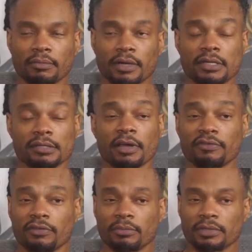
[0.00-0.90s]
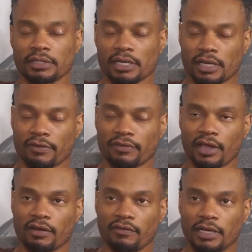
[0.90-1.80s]
and it's my fault because I, have
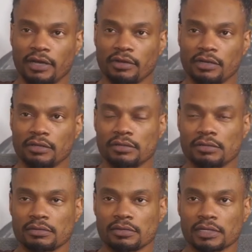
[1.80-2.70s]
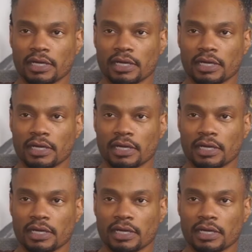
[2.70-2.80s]
kind of allowed it to